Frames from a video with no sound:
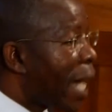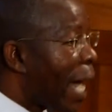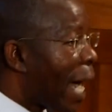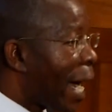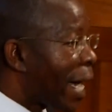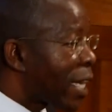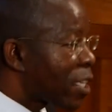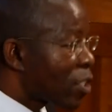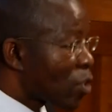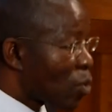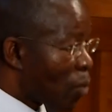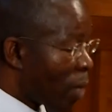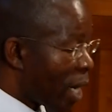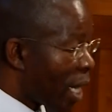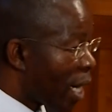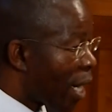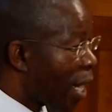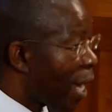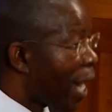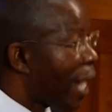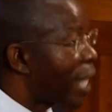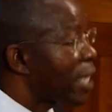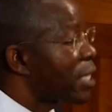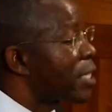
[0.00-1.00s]
as well
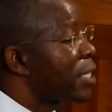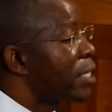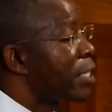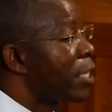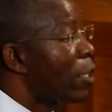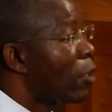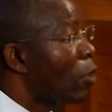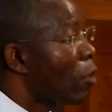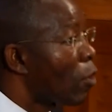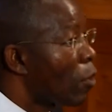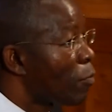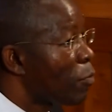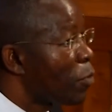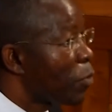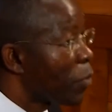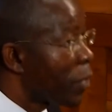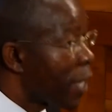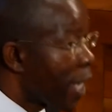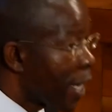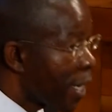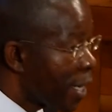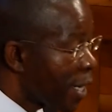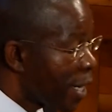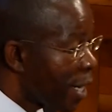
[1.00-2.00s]
as the whole of
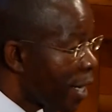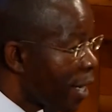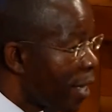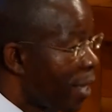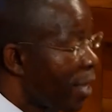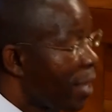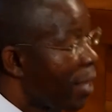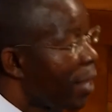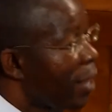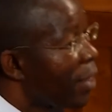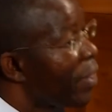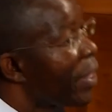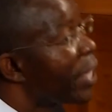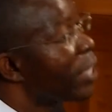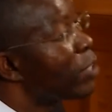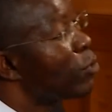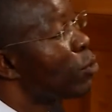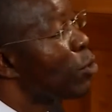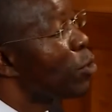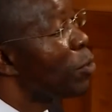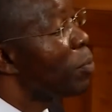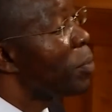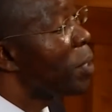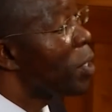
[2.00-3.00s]
Uganda, that
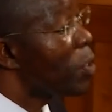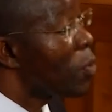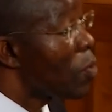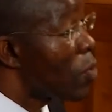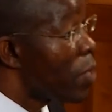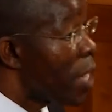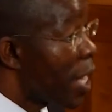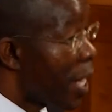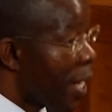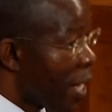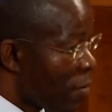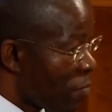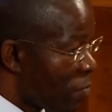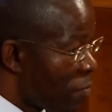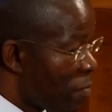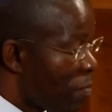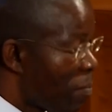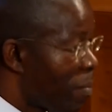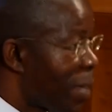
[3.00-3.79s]
would be good enough.